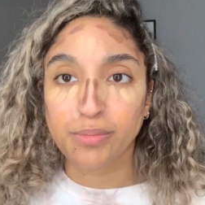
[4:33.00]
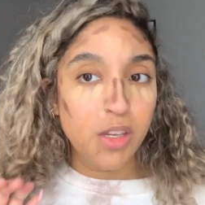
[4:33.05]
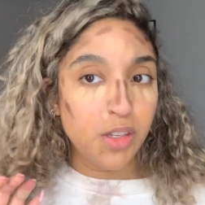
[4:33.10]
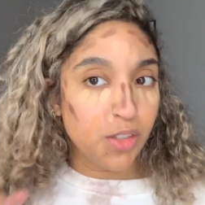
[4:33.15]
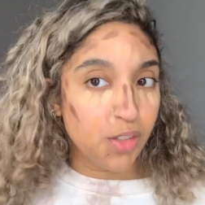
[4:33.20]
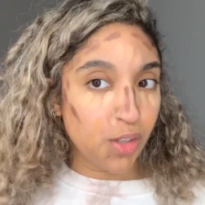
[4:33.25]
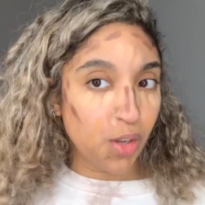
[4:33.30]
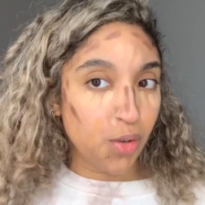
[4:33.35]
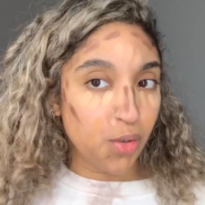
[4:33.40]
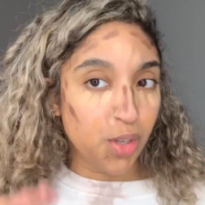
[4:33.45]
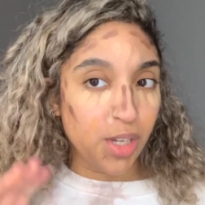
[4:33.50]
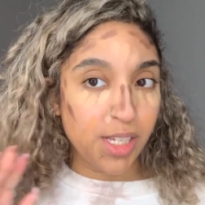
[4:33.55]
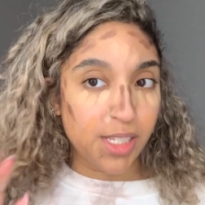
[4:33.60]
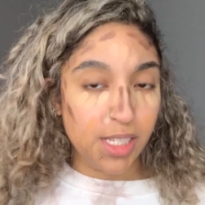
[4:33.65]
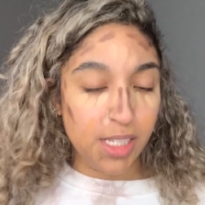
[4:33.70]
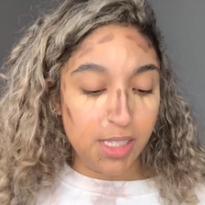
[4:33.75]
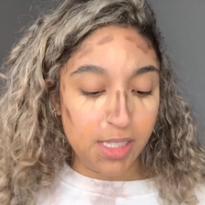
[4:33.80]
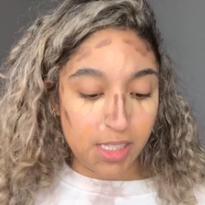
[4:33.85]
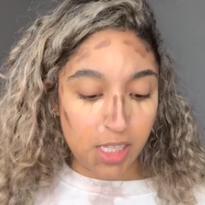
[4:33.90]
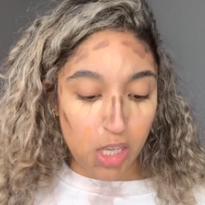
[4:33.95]
So you guys
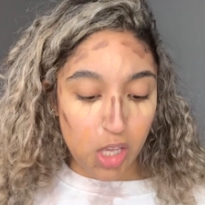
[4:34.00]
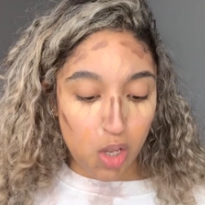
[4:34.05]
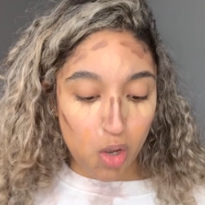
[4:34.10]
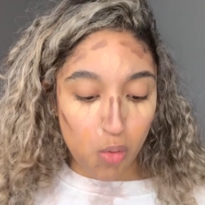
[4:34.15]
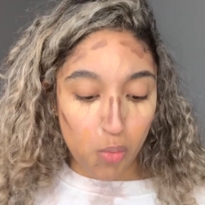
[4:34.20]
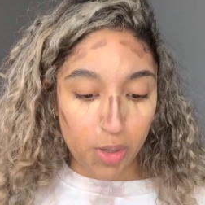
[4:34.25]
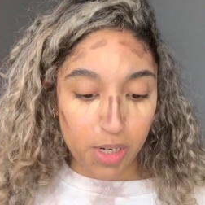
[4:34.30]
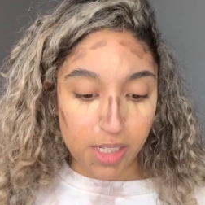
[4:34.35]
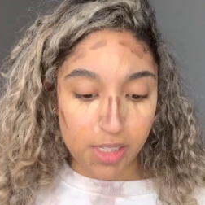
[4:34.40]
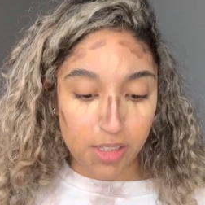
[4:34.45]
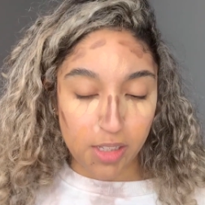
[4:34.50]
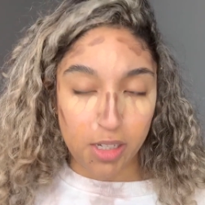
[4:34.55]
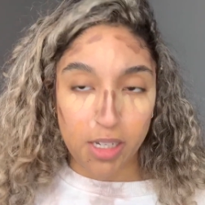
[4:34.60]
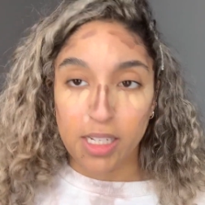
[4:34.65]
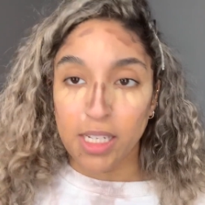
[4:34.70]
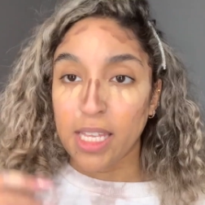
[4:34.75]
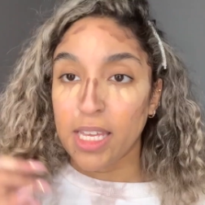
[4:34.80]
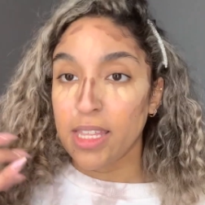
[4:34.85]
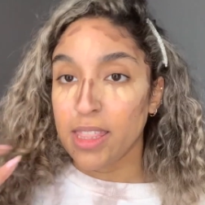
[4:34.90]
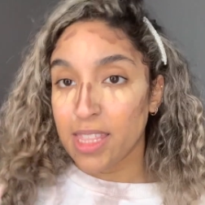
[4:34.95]
can see what it's looking
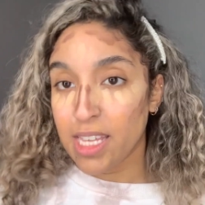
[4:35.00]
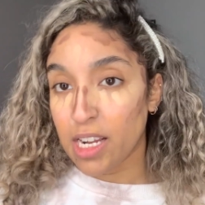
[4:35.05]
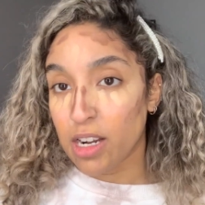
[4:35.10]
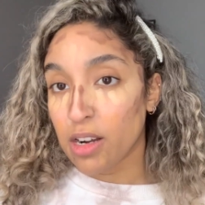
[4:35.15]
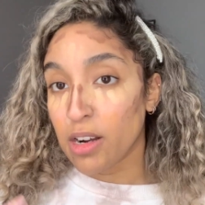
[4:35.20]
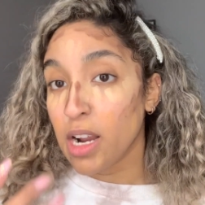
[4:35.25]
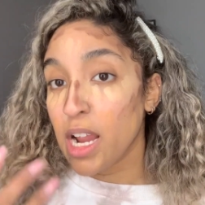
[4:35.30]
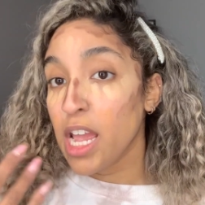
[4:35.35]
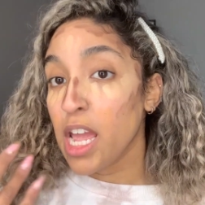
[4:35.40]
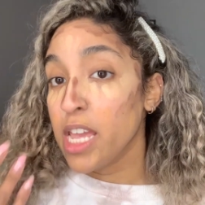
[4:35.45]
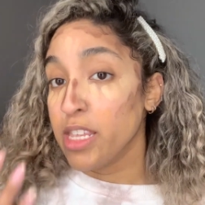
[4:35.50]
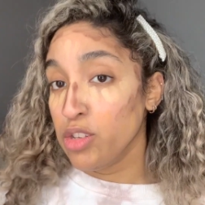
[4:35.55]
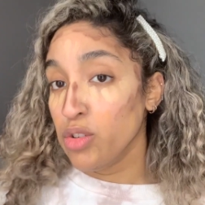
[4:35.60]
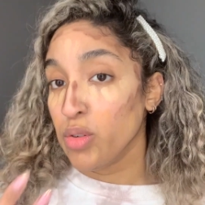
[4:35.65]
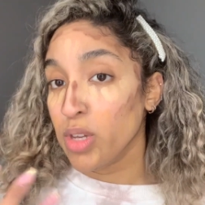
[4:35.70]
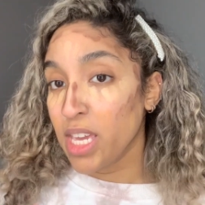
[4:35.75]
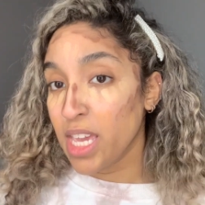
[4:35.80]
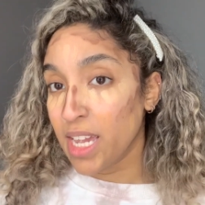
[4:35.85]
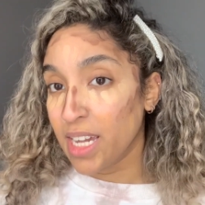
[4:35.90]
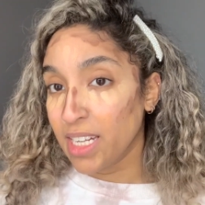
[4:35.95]
like there. And you
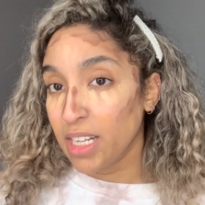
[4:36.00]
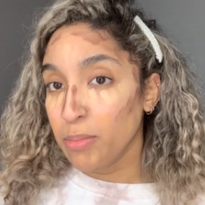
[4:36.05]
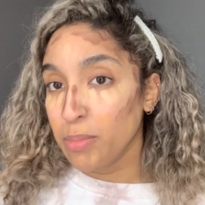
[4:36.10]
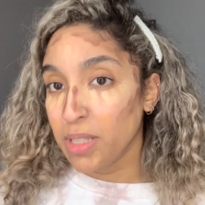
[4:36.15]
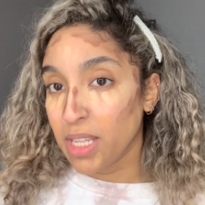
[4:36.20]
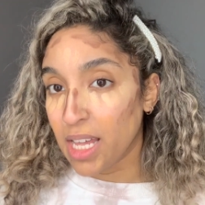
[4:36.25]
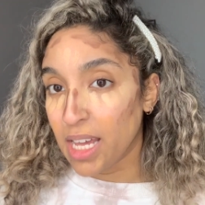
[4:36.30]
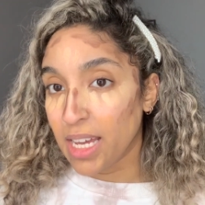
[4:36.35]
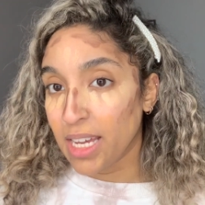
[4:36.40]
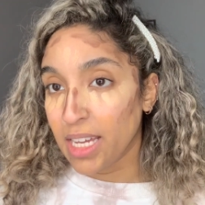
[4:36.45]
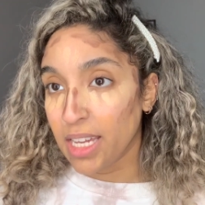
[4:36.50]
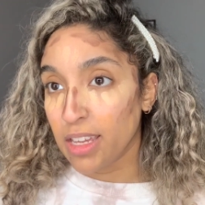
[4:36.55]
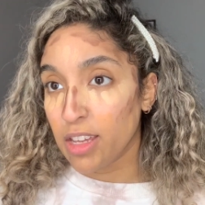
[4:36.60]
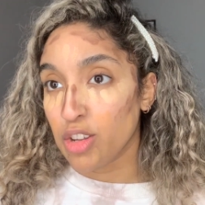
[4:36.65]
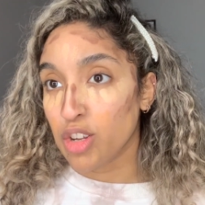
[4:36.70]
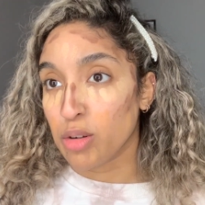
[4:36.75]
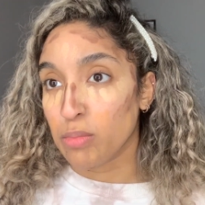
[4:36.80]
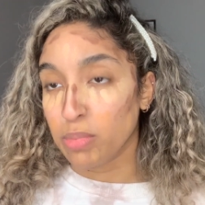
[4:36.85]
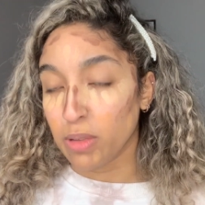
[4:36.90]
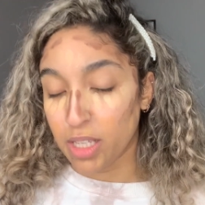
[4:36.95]
can apply
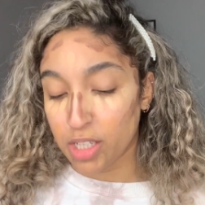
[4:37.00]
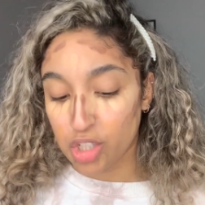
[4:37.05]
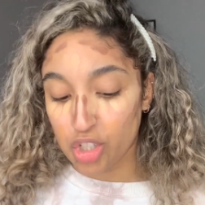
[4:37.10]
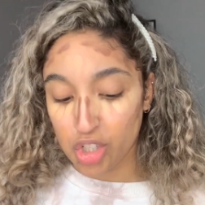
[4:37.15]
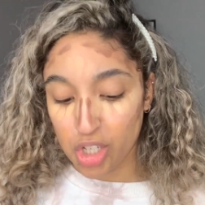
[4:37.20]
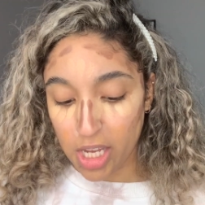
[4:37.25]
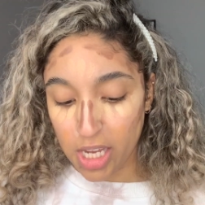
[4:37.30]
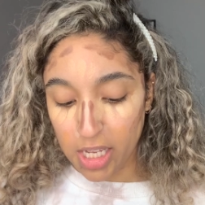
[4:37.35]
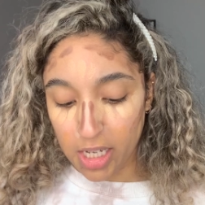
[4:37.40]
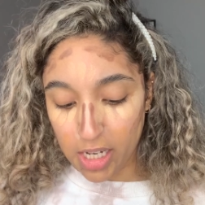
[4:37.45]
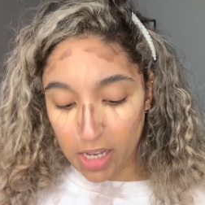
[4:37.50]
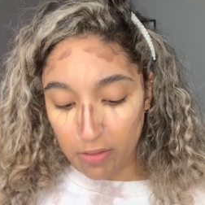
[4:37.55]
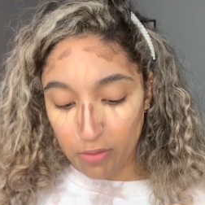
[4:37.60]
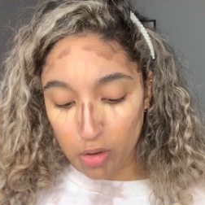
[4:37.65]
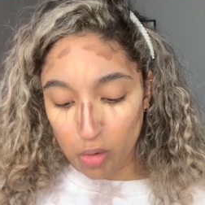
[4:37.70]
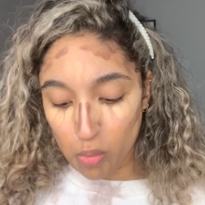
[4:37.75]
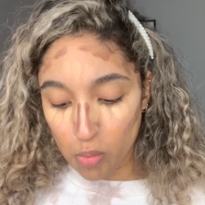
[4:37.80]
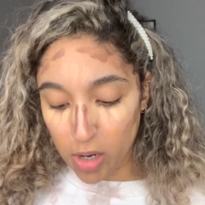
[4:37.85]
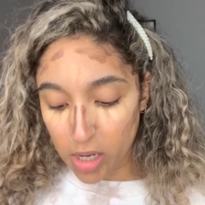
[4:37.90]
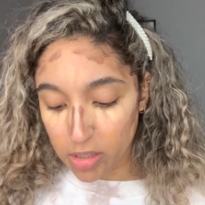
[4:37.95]
your blush shade if
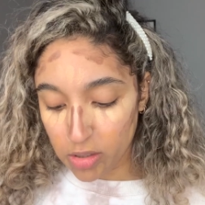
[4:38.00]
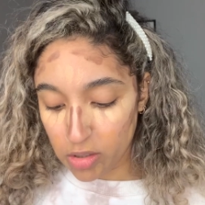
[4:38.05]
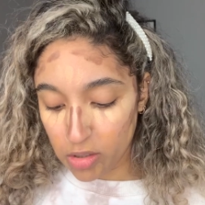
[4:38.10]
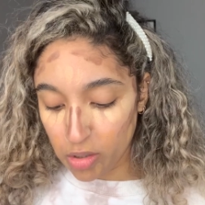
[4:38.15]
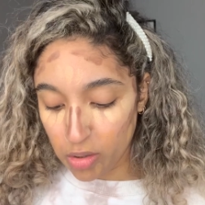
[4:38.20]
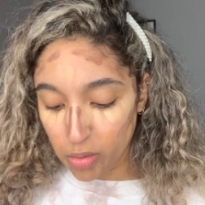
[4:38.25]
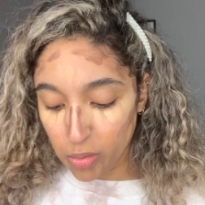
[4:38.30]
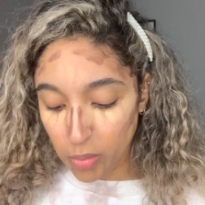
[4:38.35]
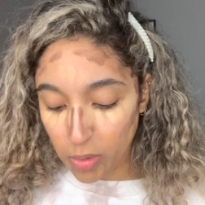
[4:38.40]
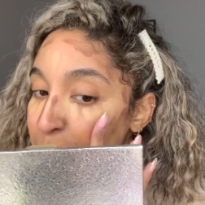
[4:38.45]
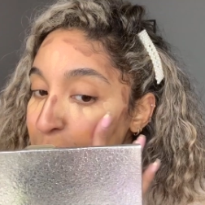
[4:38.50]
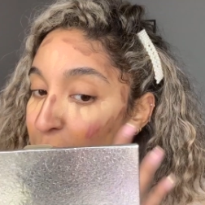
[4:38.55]
you want to.